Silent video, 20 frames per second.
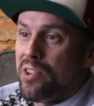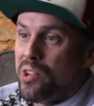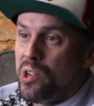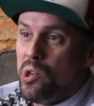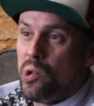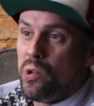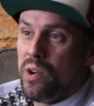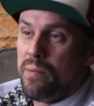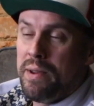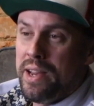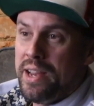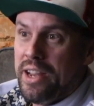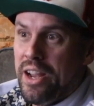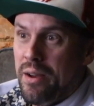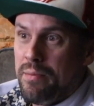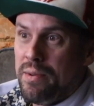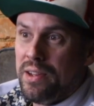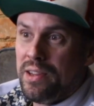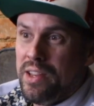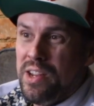tutoring
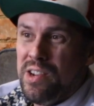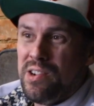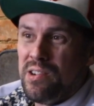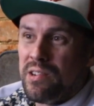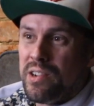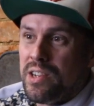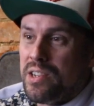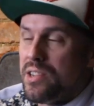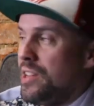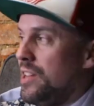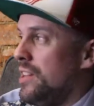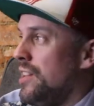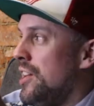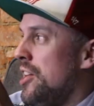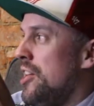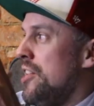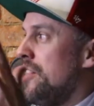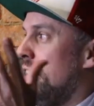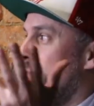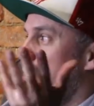became illegal because they
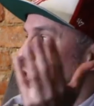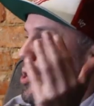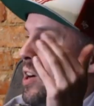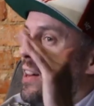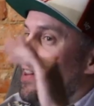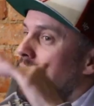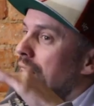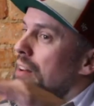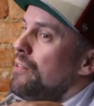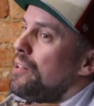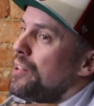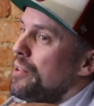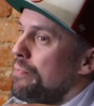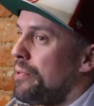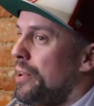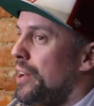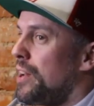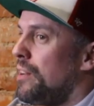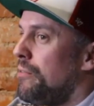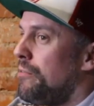they were trying to level the
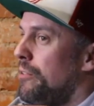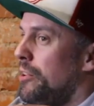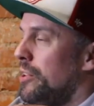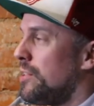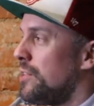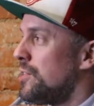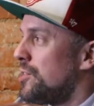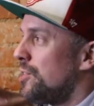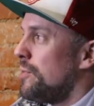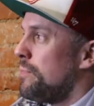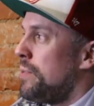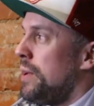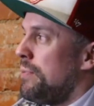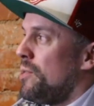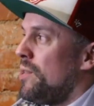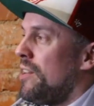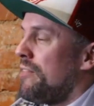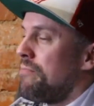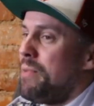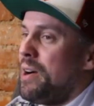playing field so
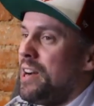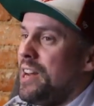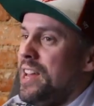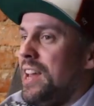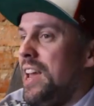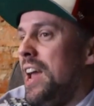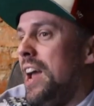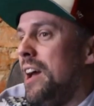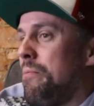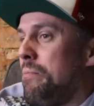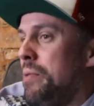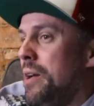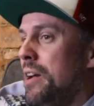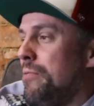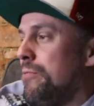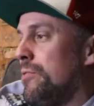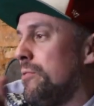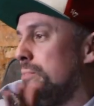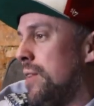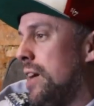people who that have was, money can't pay
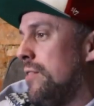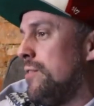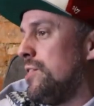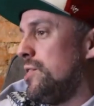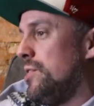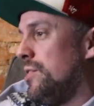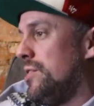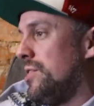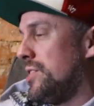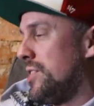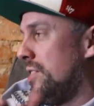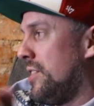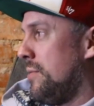for private tutors. That was tutors the anymore.